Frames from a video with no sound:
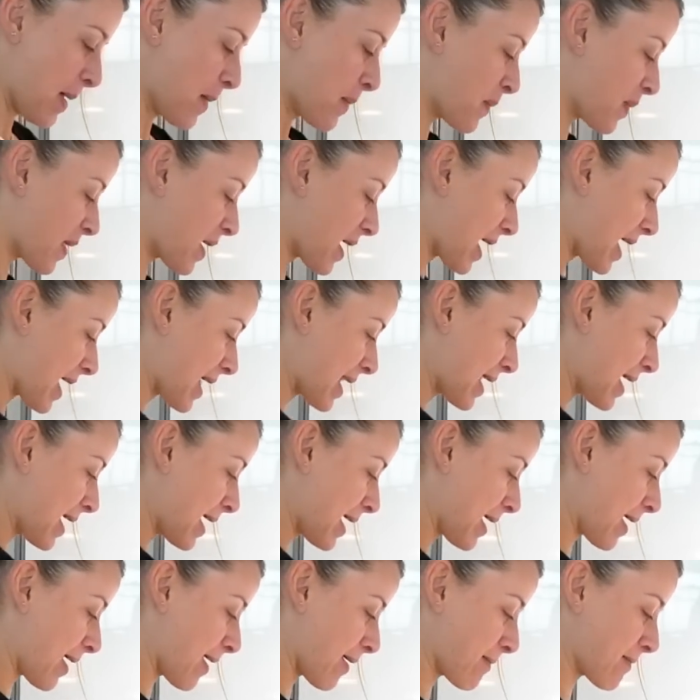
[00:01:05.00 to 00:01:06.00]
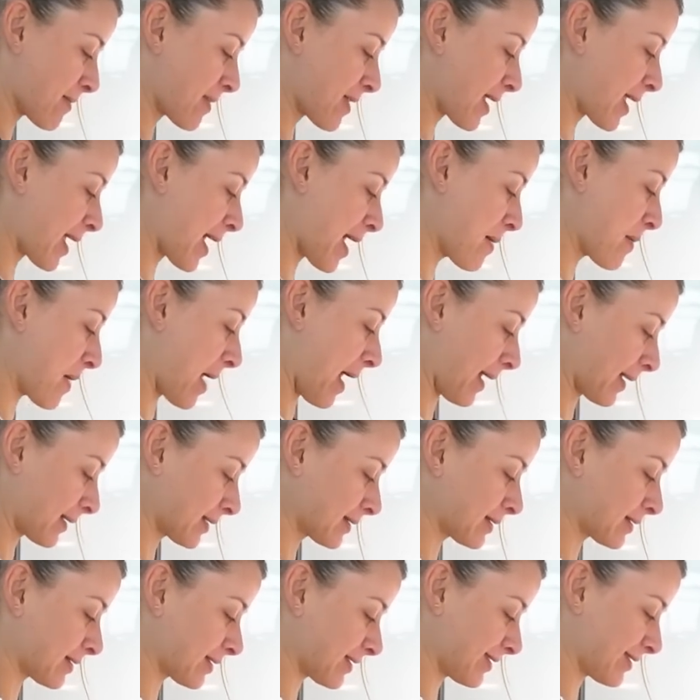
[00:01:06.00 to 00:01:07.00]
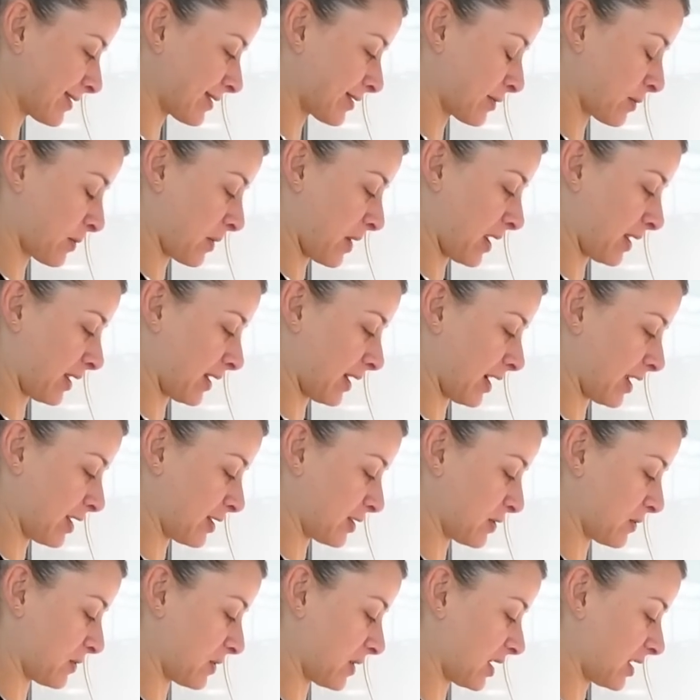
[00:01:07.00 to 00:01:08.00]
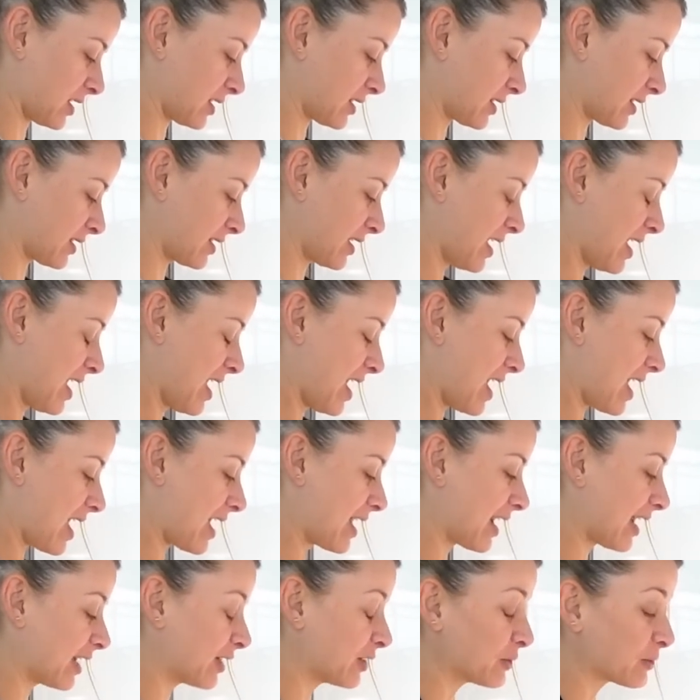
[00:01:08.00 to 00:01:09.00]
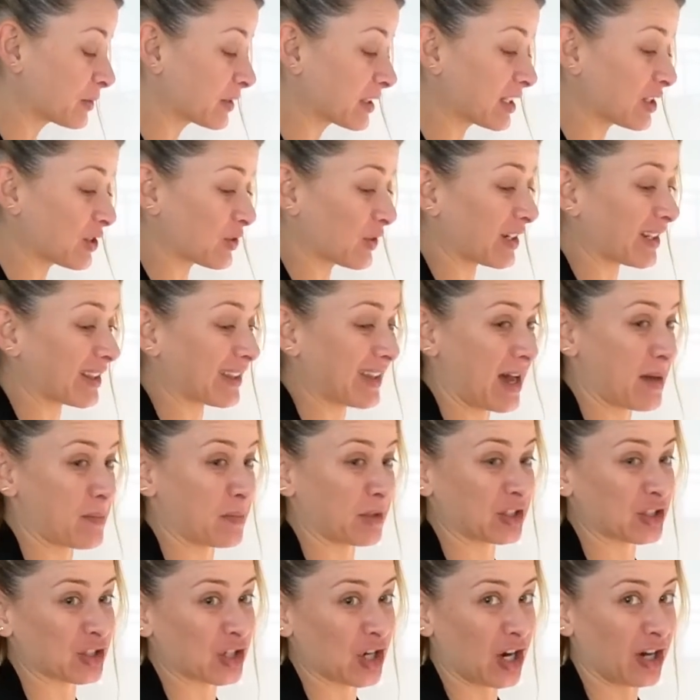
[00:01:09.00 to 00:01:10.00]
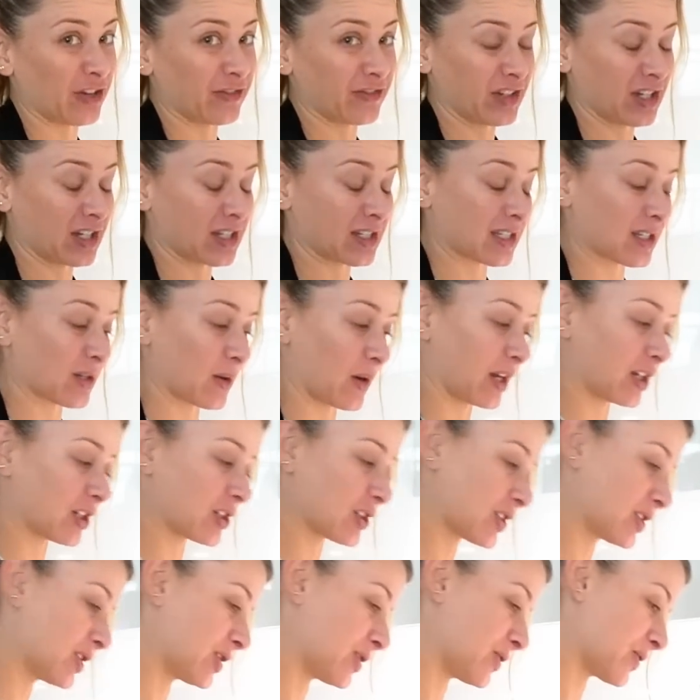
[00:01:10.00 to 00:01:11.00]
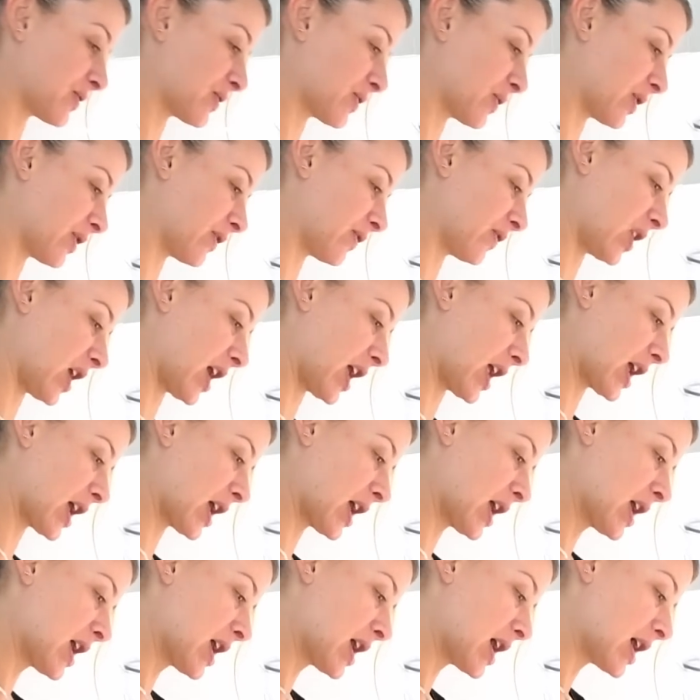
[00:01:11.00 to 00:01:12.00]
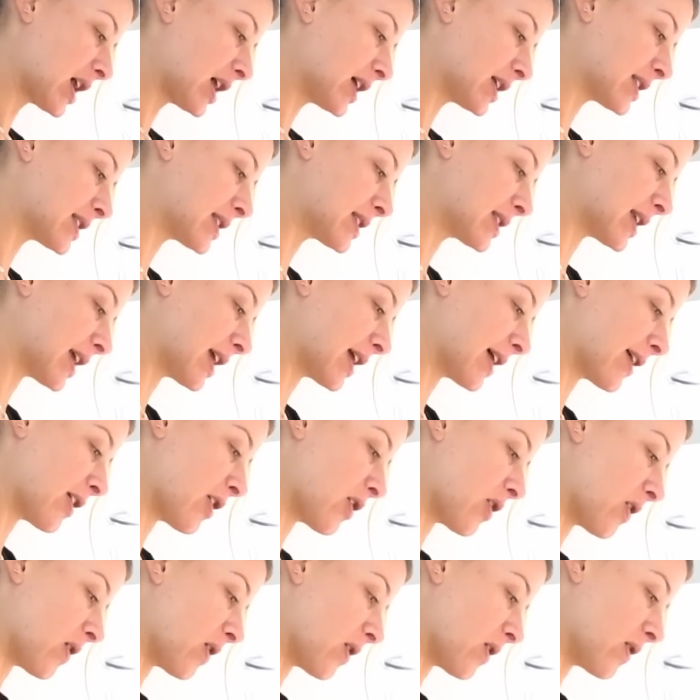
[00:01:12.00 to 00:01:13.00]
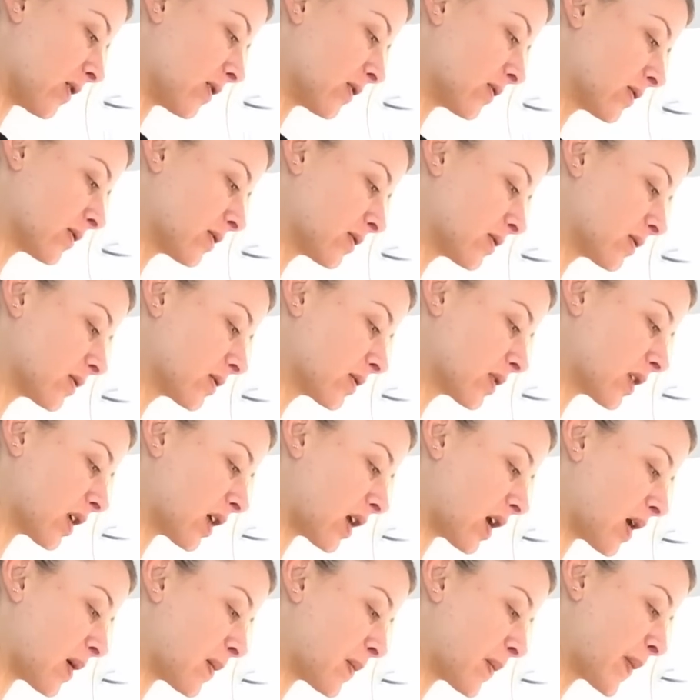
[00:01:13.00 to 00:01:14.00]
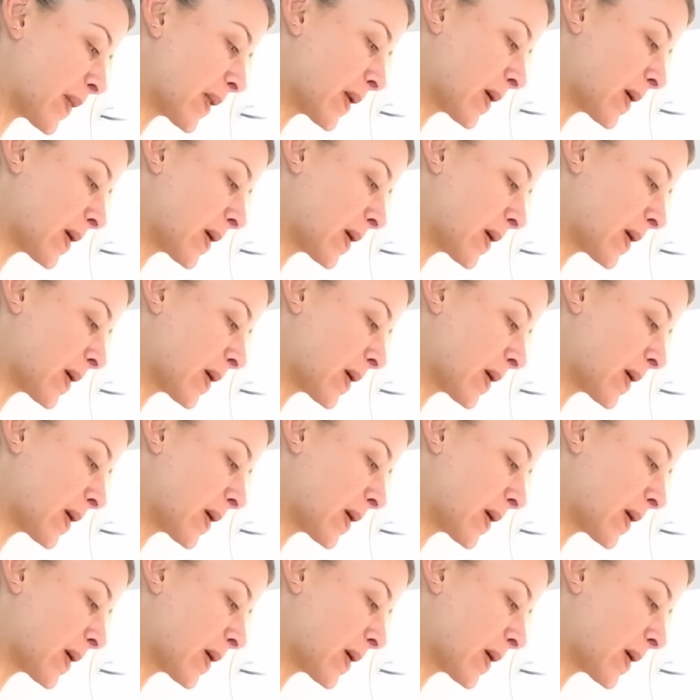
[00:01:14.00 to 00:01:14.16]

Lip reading: but the Chemex is the way that I do this. And I don't really drink that much coffee, so I just do sort of like a single cup.